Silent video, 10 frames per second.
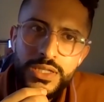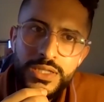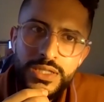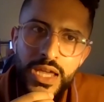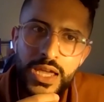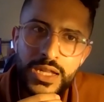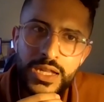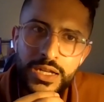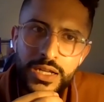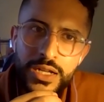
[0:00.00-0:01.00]
see in
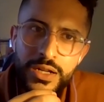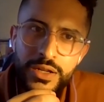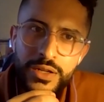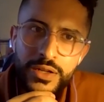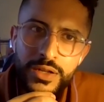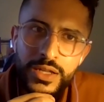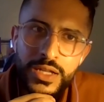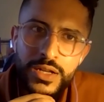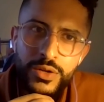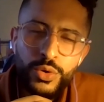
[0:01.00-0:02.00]

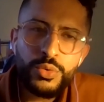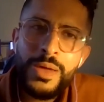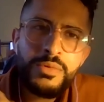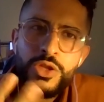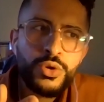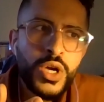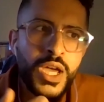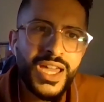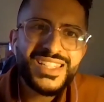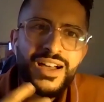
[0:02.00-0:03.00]
or maybe that
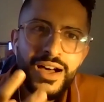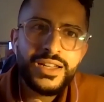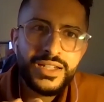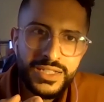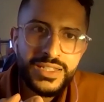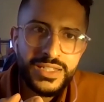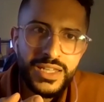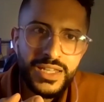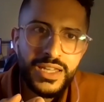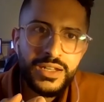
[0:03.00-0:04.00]
it's harder to
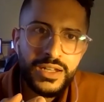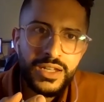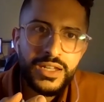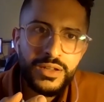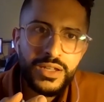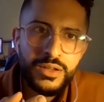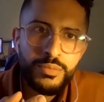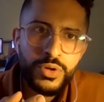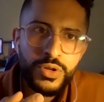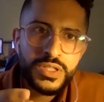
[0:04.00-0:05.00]
see in a
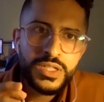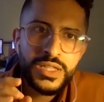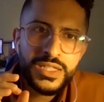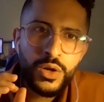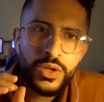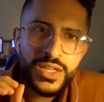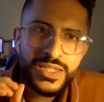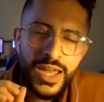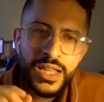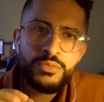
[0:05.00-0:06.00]
person. There's
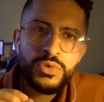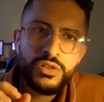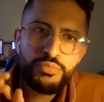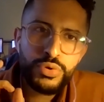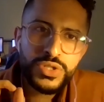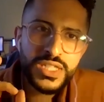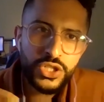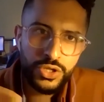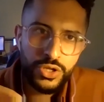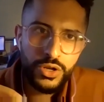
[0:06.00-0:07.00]
an element of
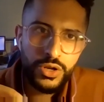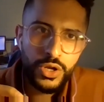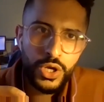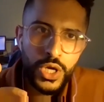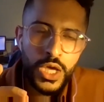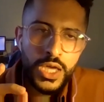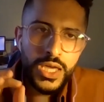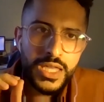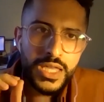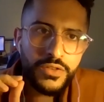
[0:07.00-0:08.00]
precision
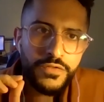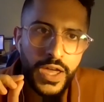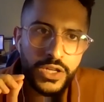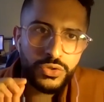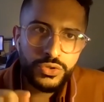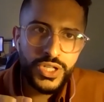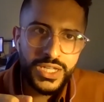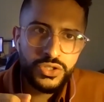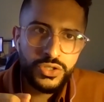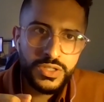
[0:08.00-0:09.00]
in the facial
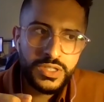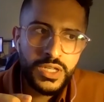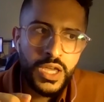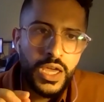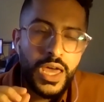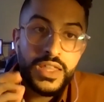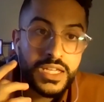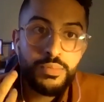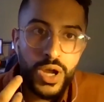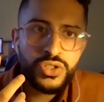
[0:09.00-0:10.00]
gestures and the
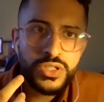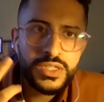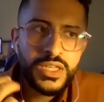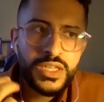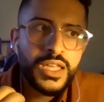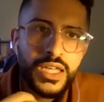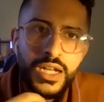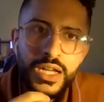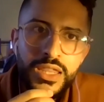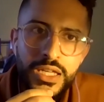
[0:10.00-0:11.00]
expressions that
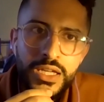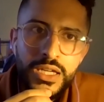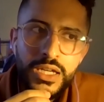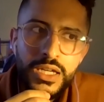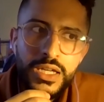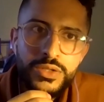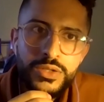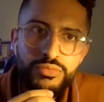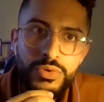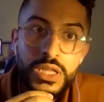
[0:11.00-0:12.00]
I think is
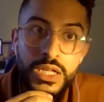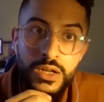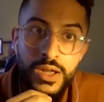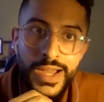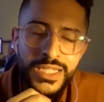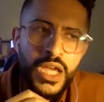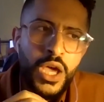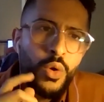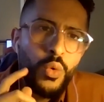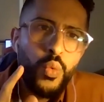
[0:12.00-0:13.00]
really nice.
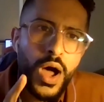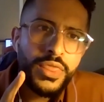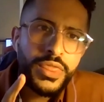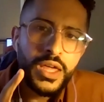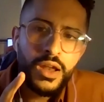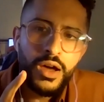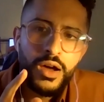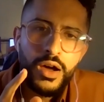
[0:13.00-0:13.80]
One that